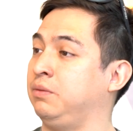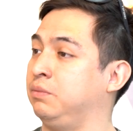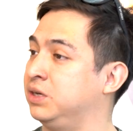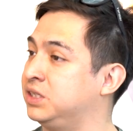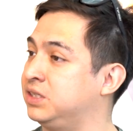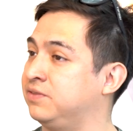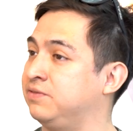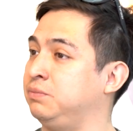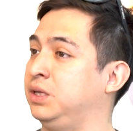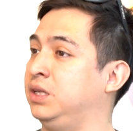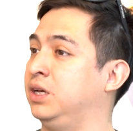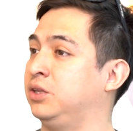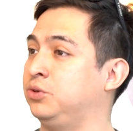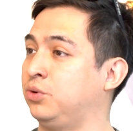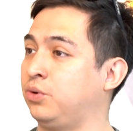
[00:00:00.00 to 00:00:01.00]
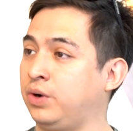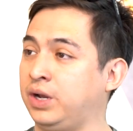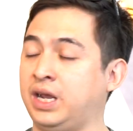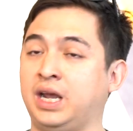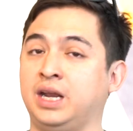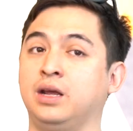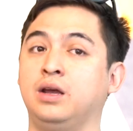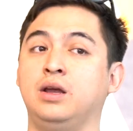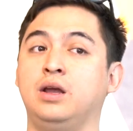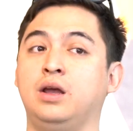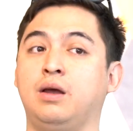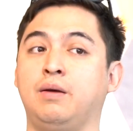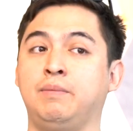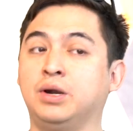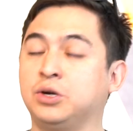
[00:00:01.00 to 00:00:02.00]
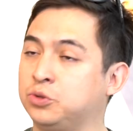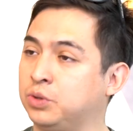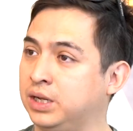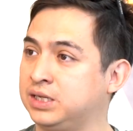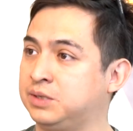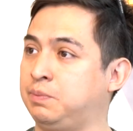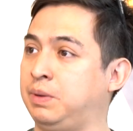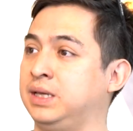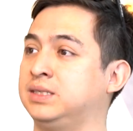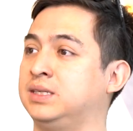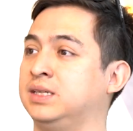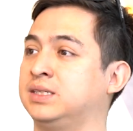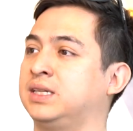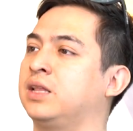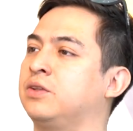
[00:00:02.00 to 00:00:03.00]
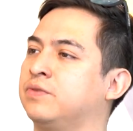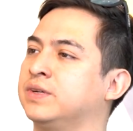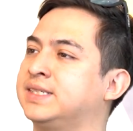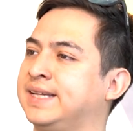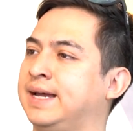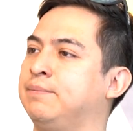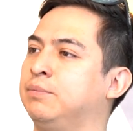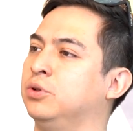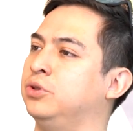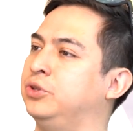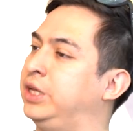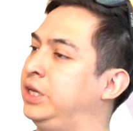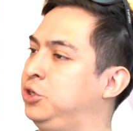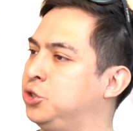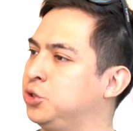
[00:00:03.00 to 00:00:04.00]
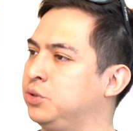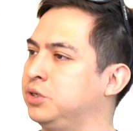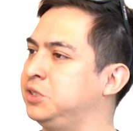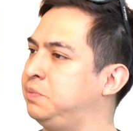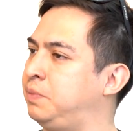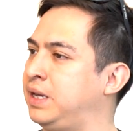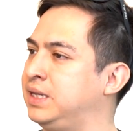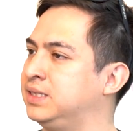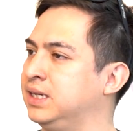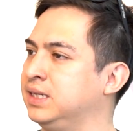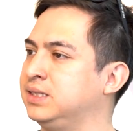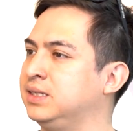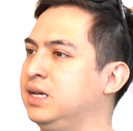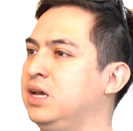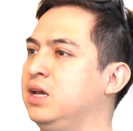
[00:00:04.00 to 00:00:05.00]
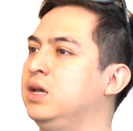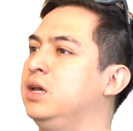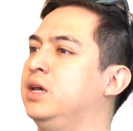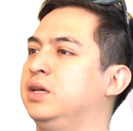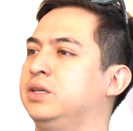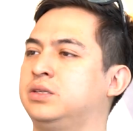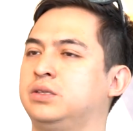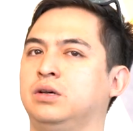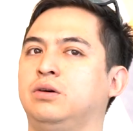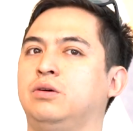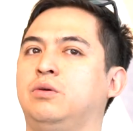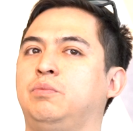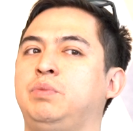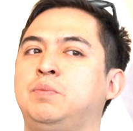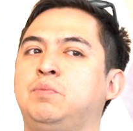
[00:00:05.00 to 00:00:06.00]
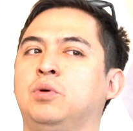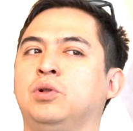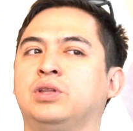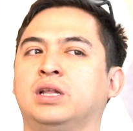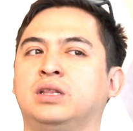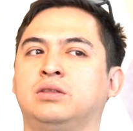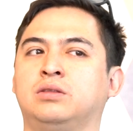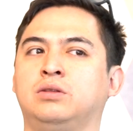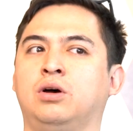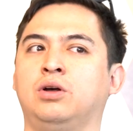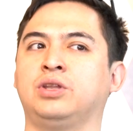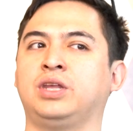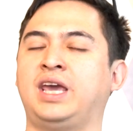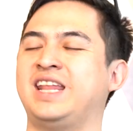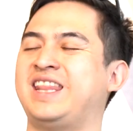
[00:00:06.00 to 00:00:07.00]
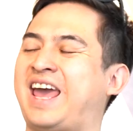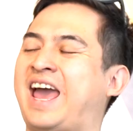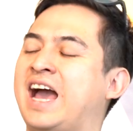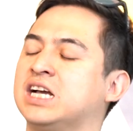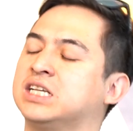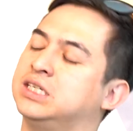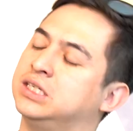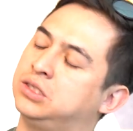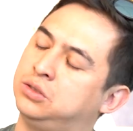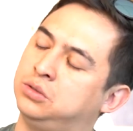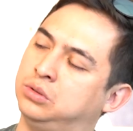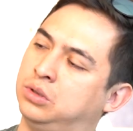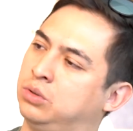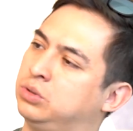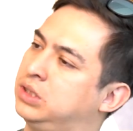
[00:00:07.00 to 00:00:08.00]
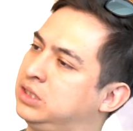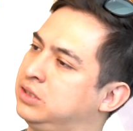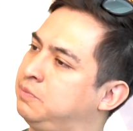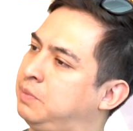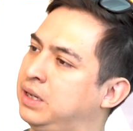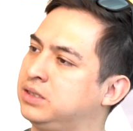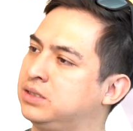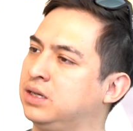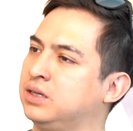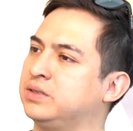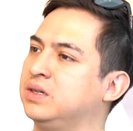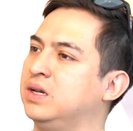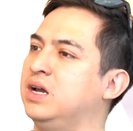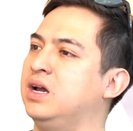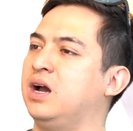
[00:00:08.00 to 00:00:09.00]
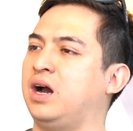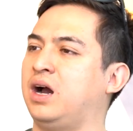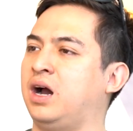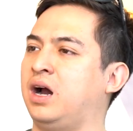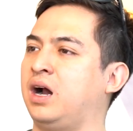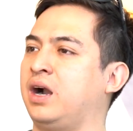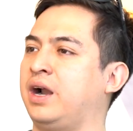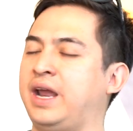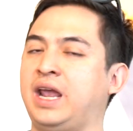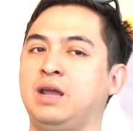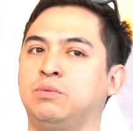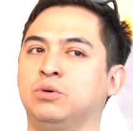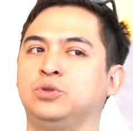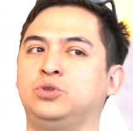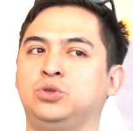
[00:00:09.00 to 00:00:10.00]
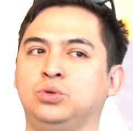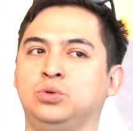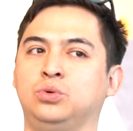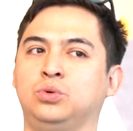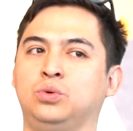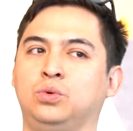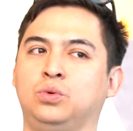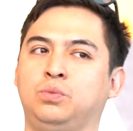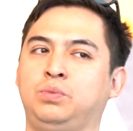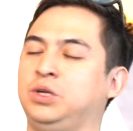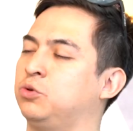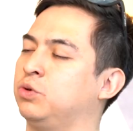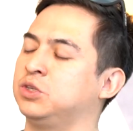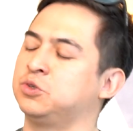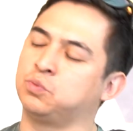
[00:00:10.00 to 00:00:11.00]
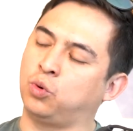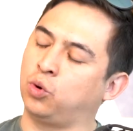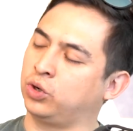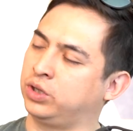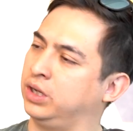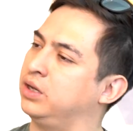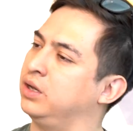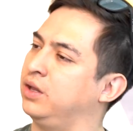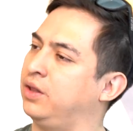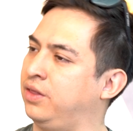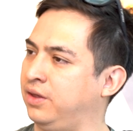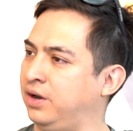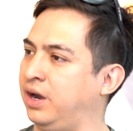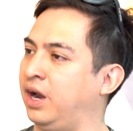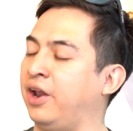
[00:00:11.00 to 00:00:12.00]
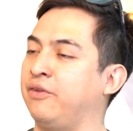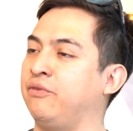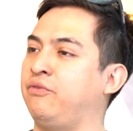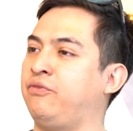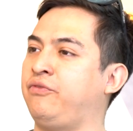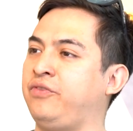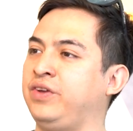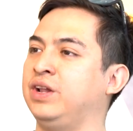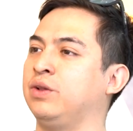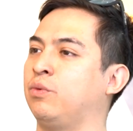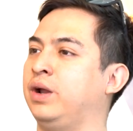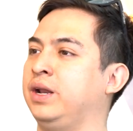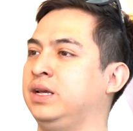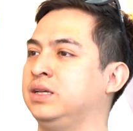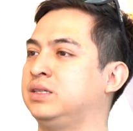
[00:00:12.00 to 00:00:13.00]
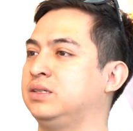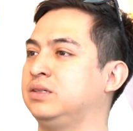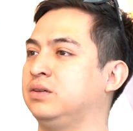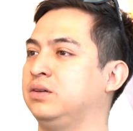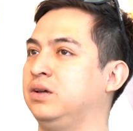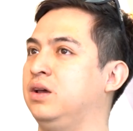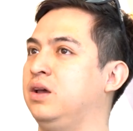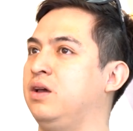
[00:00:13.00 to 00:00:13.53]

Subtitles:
and immersive media to create virtual spaces that resemble nature spaces. So people that don't get access to those spaces are able to be transported there and feel what is